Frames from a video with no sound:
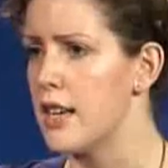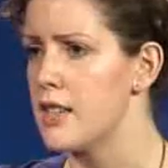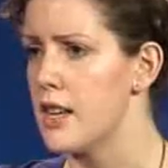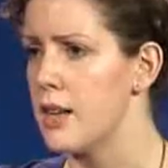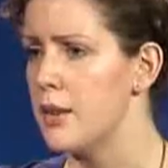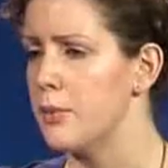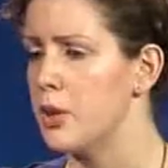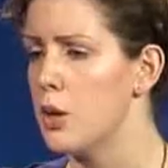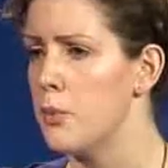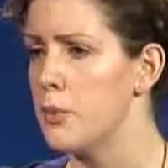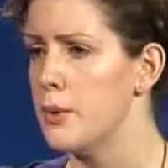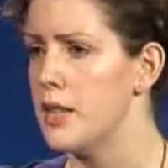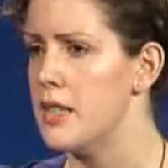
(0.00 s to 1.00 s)
that
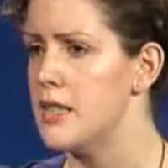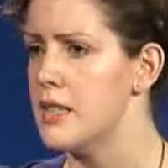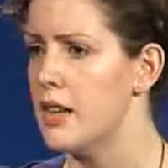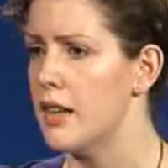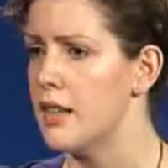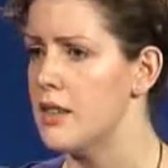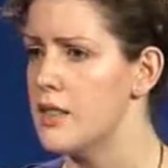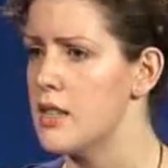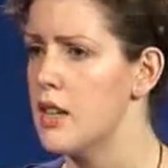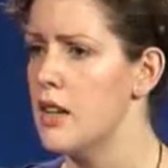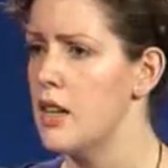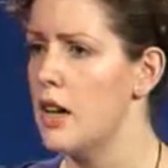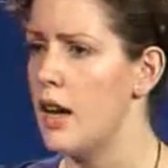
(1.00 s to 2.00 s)
companies and
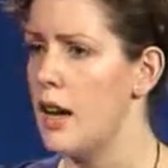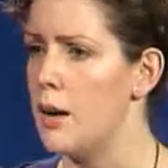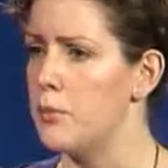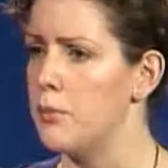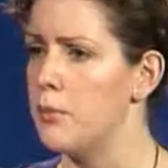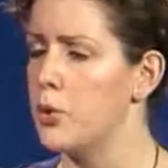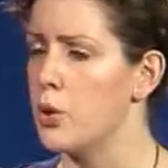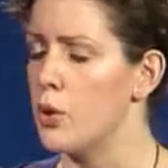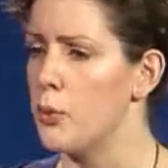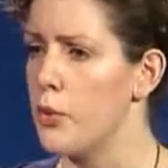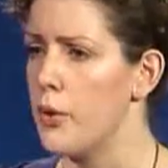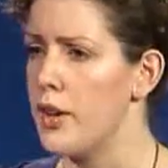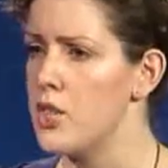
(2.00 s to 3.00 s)

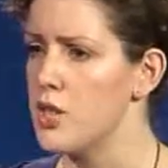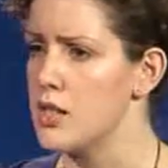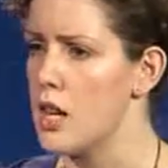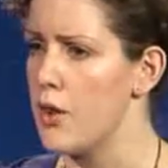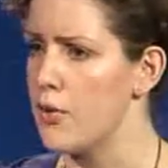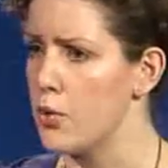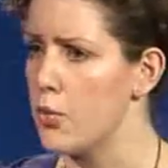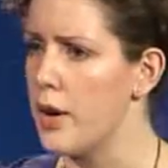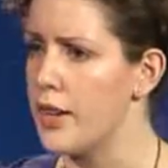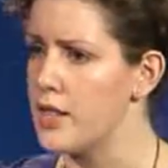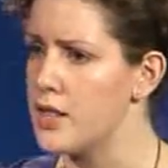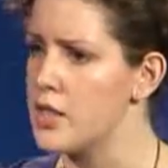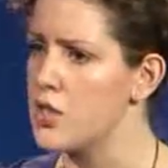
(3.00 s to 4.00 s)
corporations have a
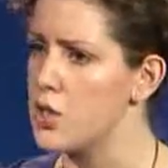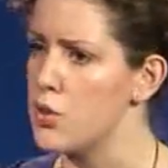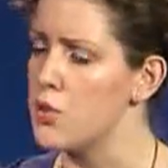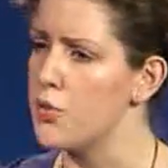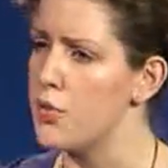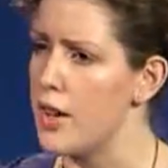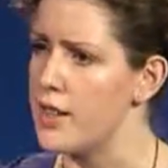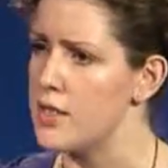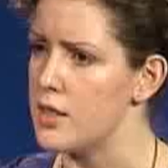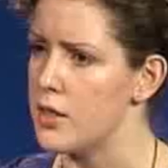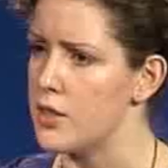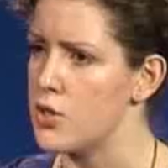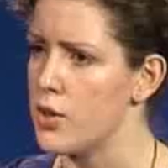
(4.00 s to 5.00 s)
right to defend
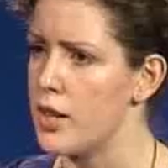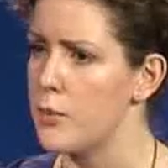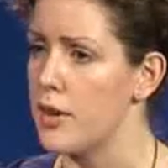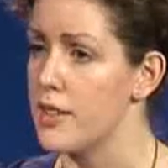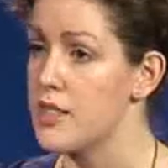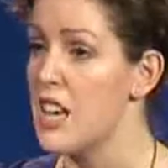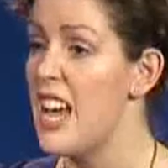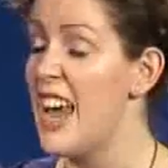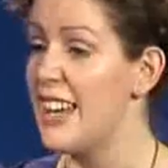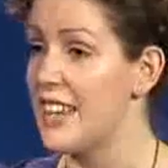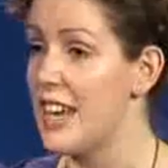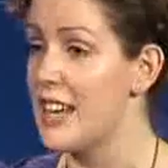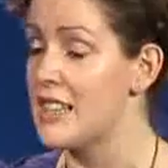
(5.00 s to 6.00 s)
their trademarks.
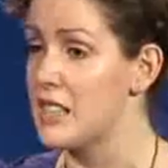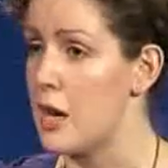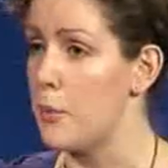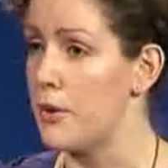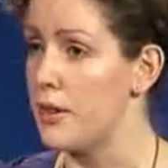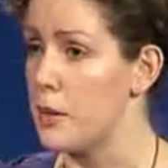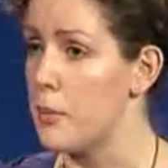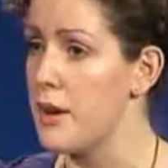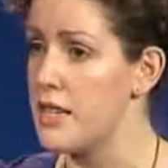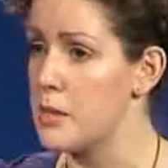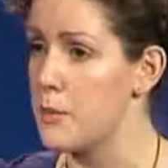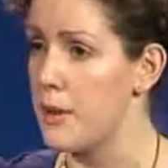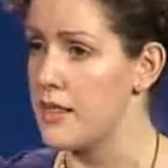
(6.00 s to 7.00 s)
In that example, in the
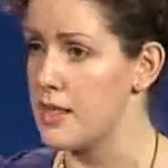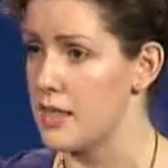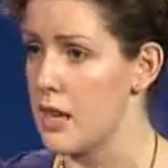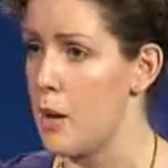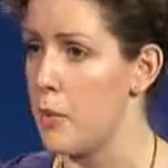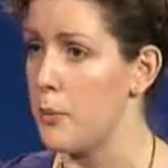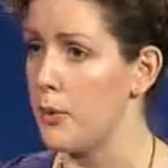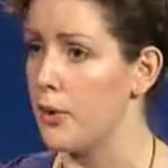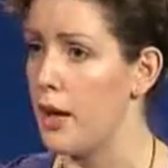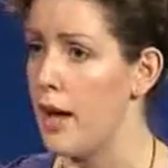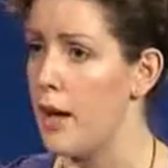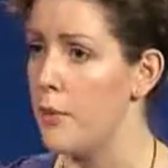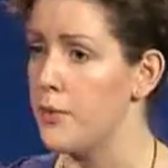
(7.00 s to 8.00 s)
MySpace example,
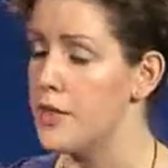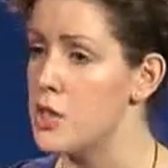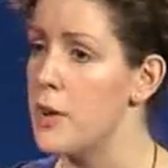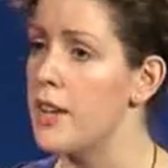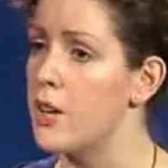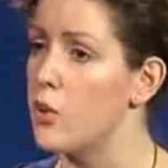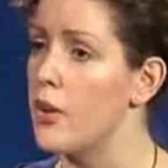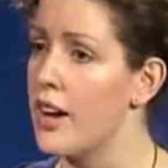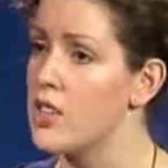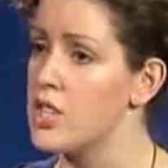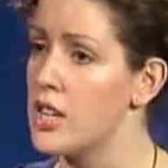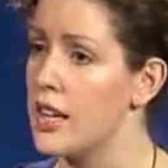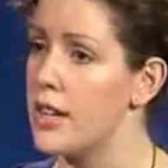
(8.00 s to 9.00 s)
the domain owner
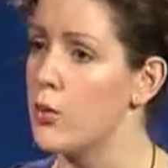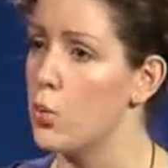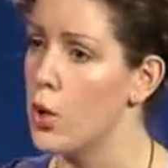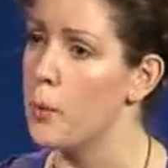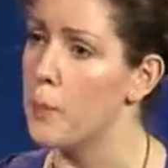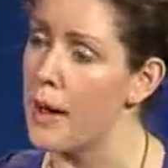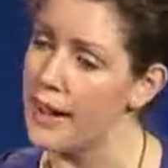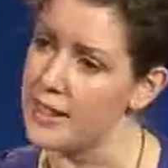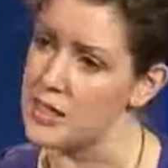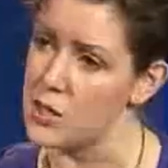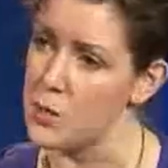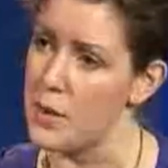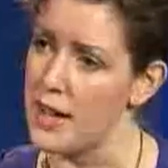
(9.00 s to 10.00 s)
actually won back
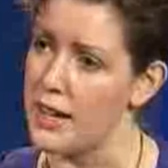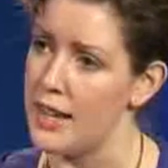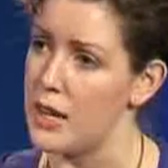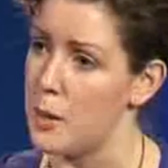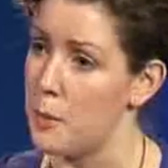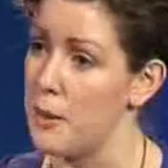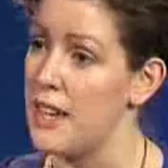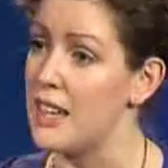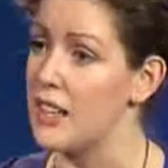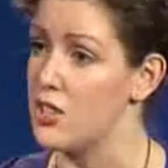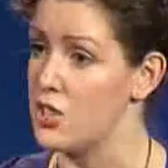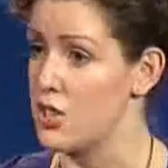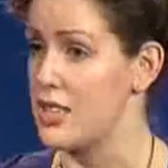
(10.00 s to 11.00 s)
his domain in an
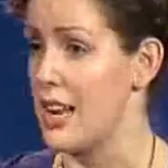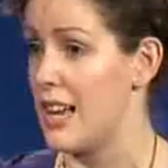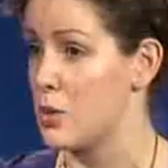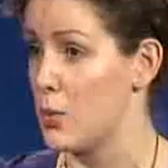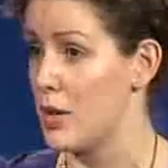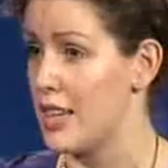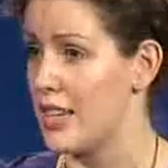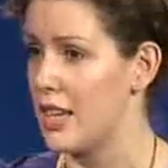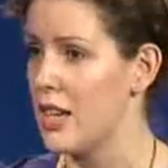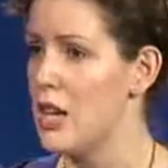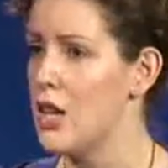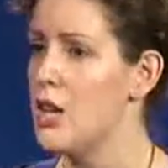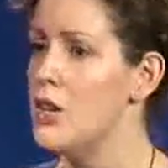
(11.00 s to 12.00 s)
appeal just last week,
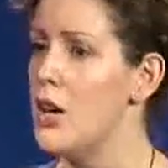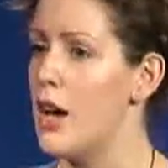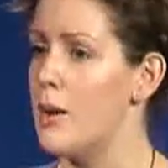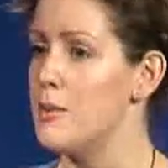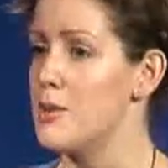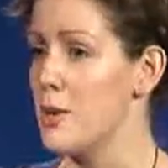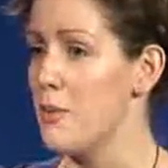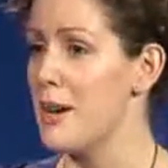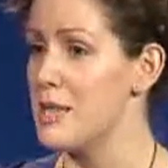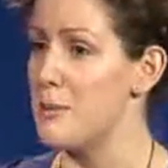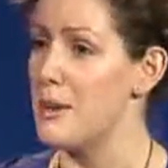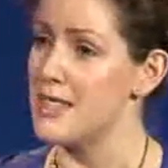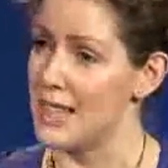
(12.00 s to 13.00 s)
so
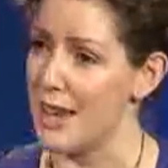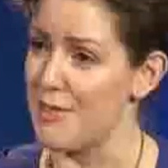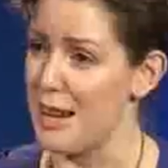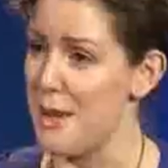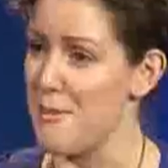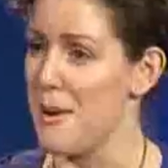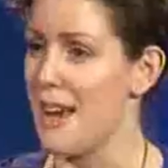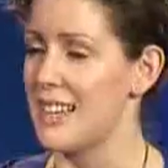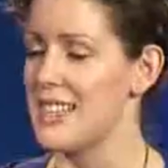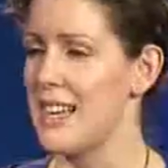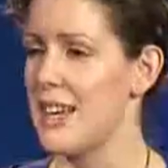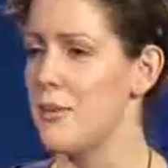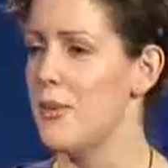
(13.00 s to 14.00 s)
MySpace gave the name back
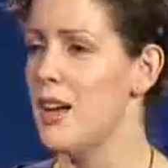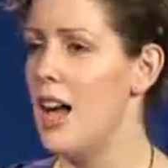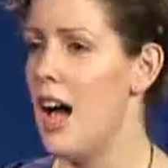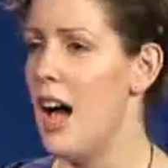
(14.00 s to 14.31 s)
to him.